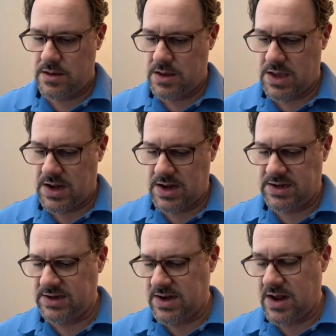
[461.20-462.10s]
and it
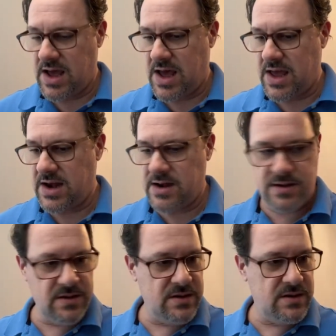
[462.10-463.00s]
did not.
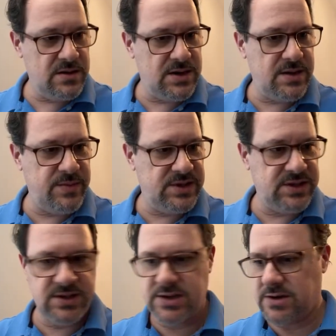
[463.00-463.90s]
Did I miss the
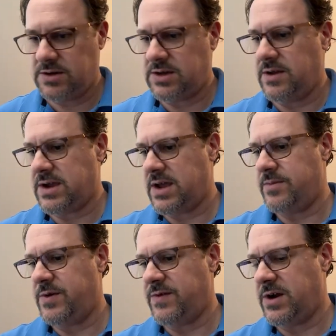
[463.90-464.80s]
stickers? No, I got
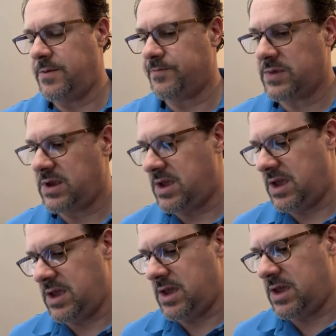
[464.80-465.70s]
them over here.
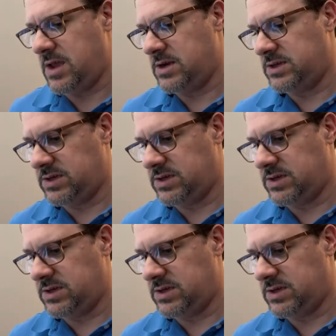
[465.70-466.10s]
And